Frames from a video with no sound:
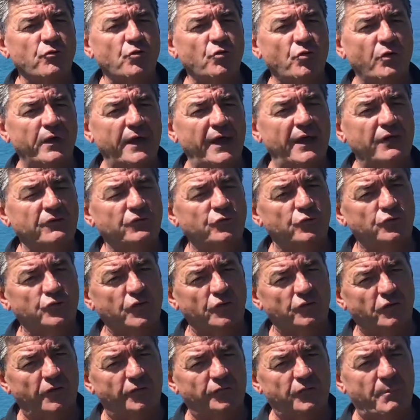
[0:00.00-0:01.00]
grounds or
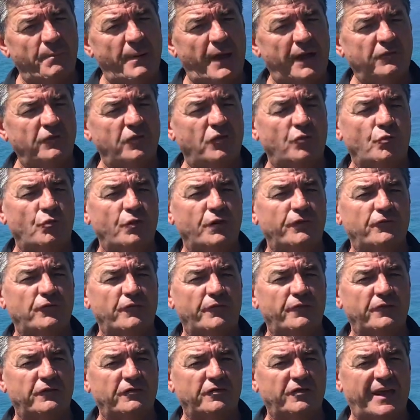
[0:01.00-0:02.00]
just off the backs of the reefs
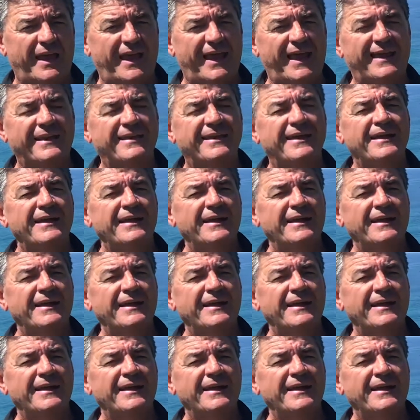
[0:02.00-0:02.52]
on the sand.